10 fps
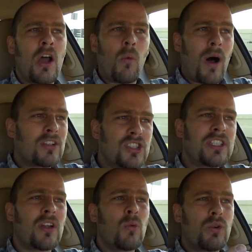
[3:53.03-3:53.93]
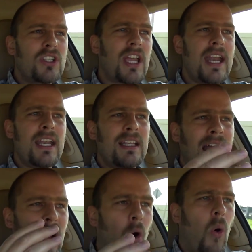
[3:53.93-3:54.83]
while still retaining
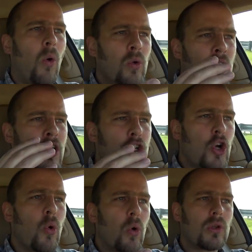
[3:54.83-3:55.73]
that old, cool